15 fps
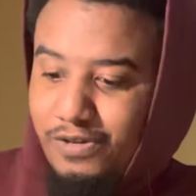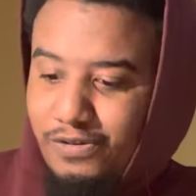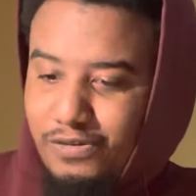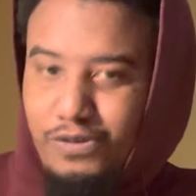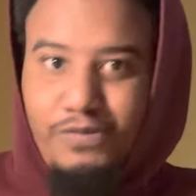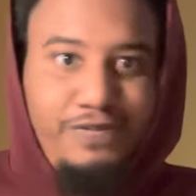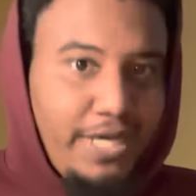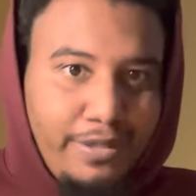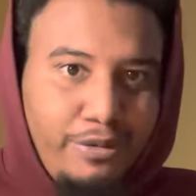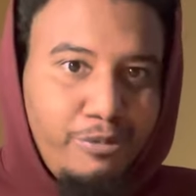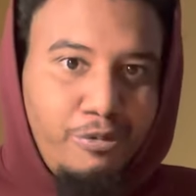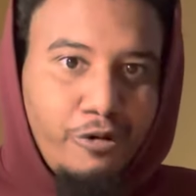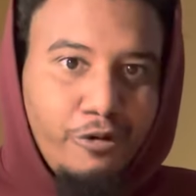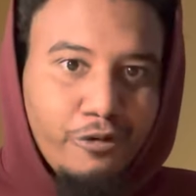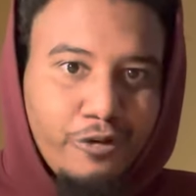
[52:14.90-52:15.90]
You've done the
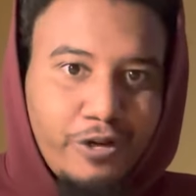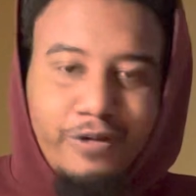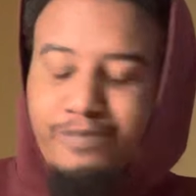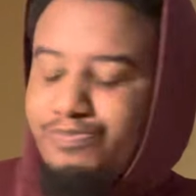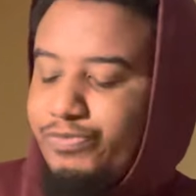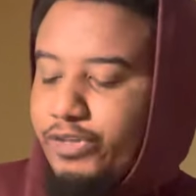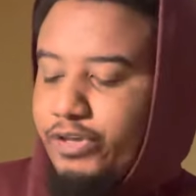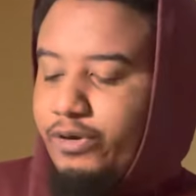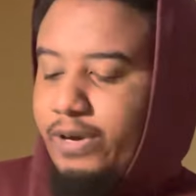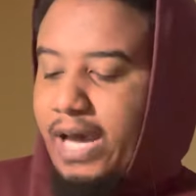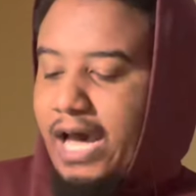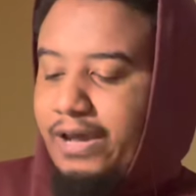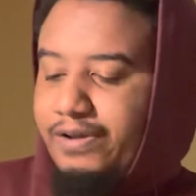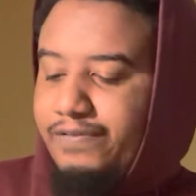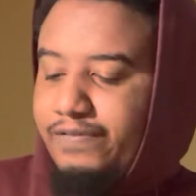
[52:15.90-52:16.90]
work. You're
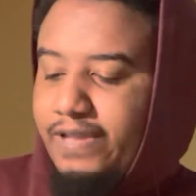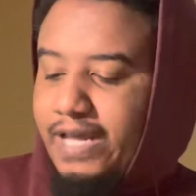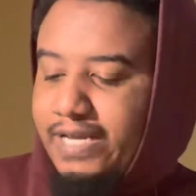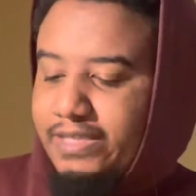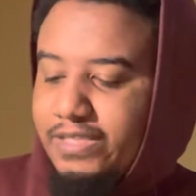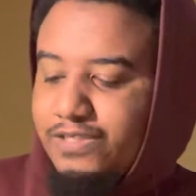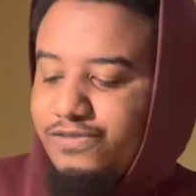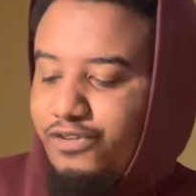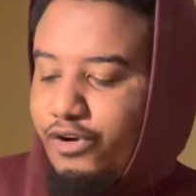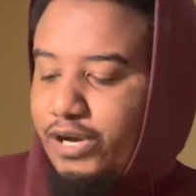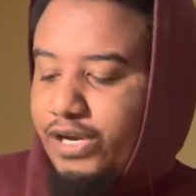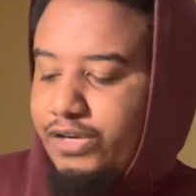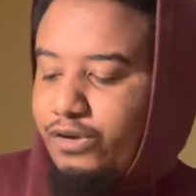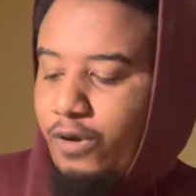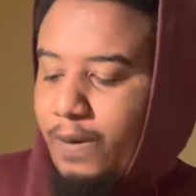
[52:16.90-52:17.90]
out of like this
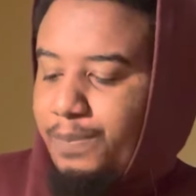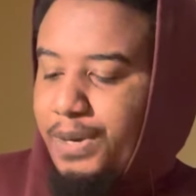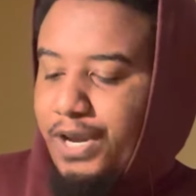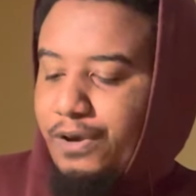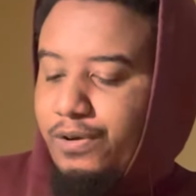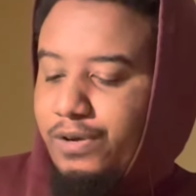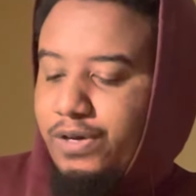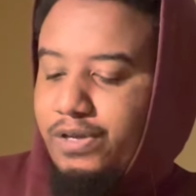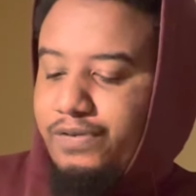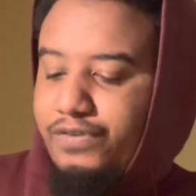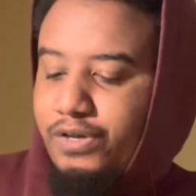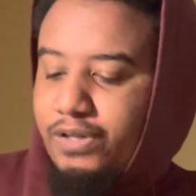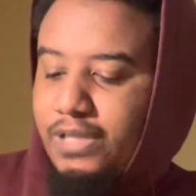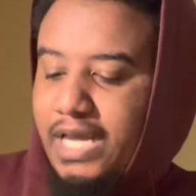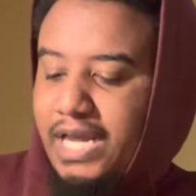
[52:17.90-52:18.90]
very dark period of
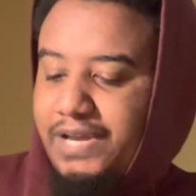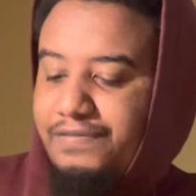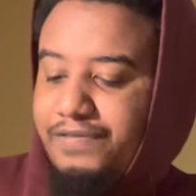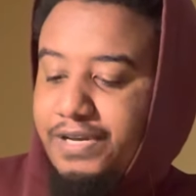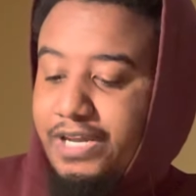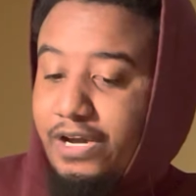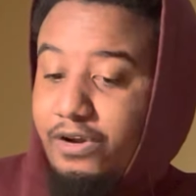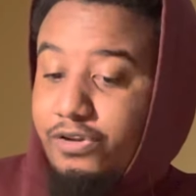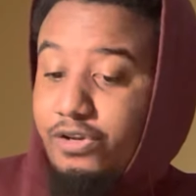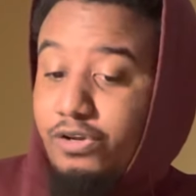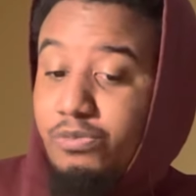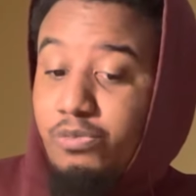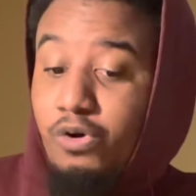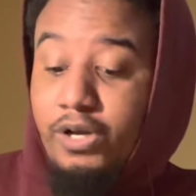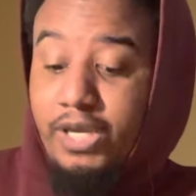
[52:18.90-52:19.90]
your life, and now you're
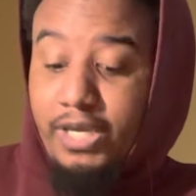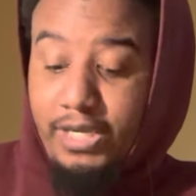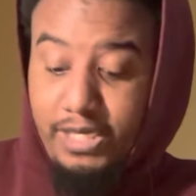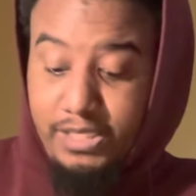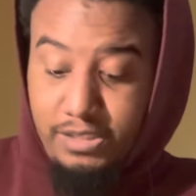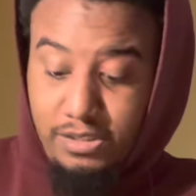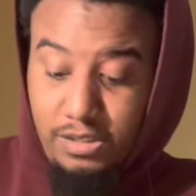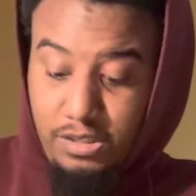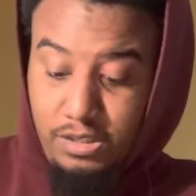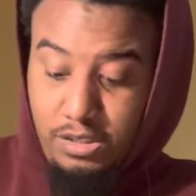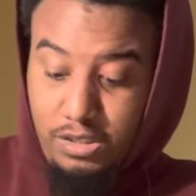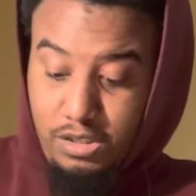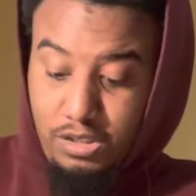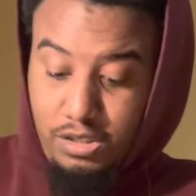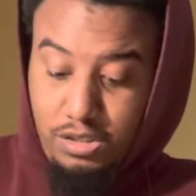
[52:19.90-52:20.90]
walking into
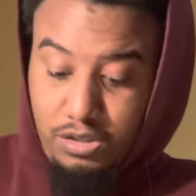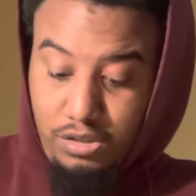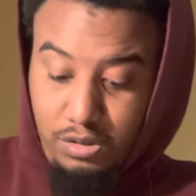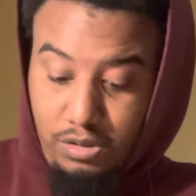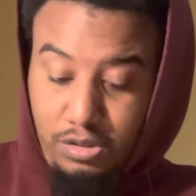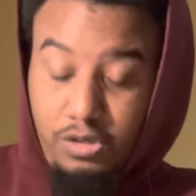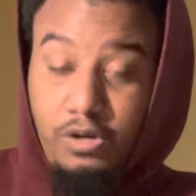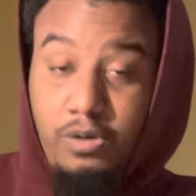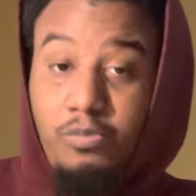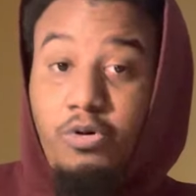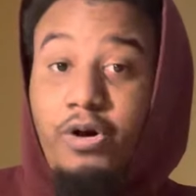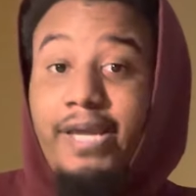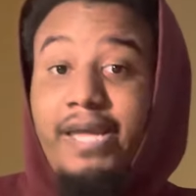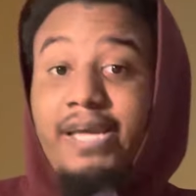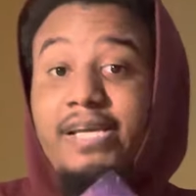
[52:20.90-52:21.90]

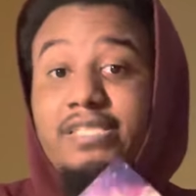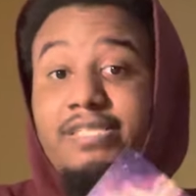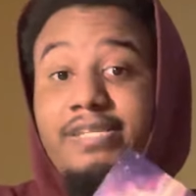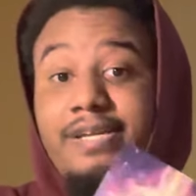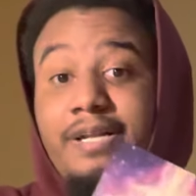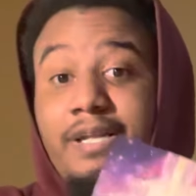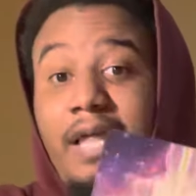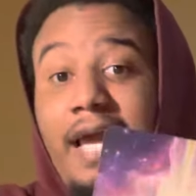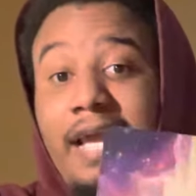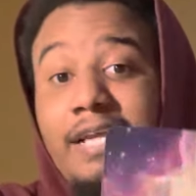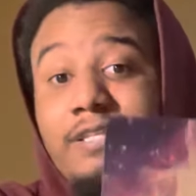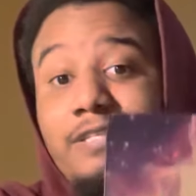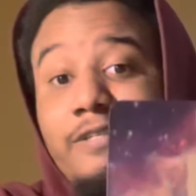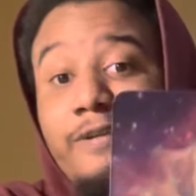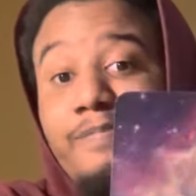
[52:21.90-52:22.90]
the
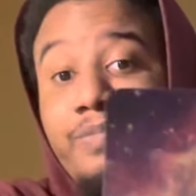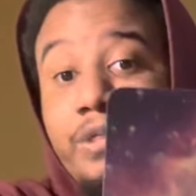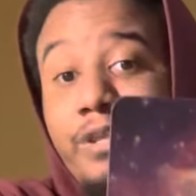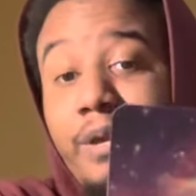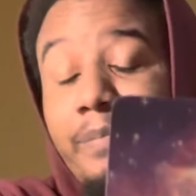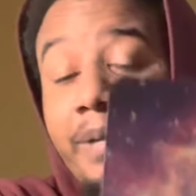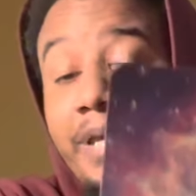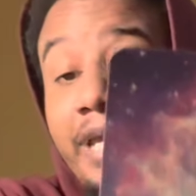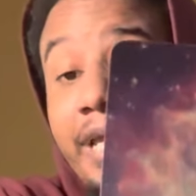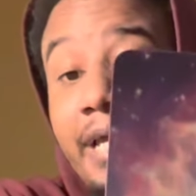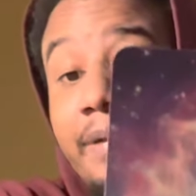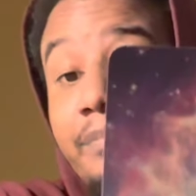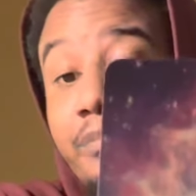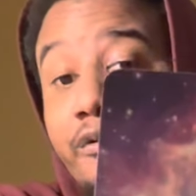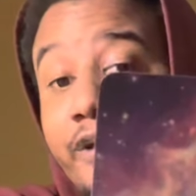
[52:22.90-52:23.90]
light. You're being
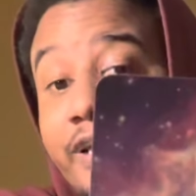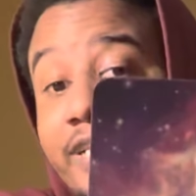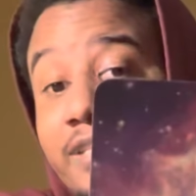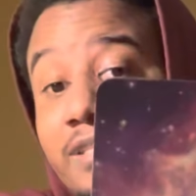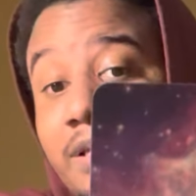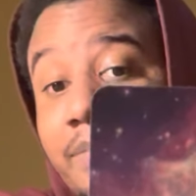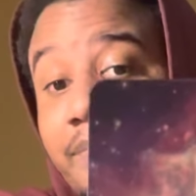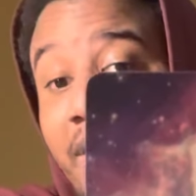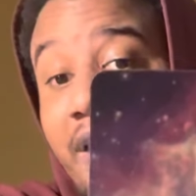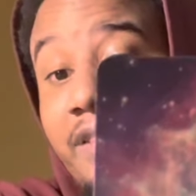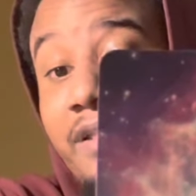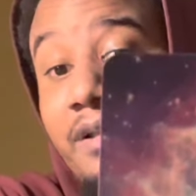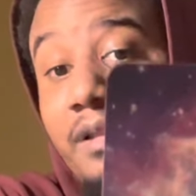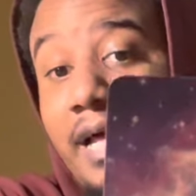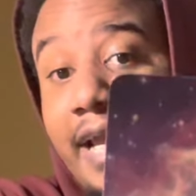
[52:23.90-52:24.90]
embraced by
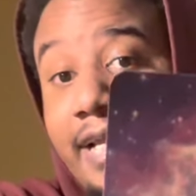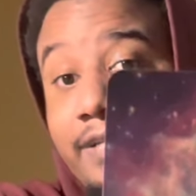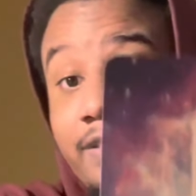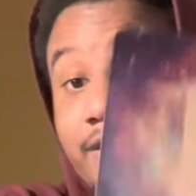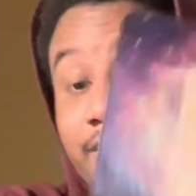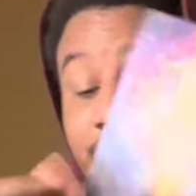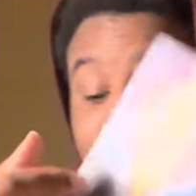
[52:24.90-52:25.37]
the light.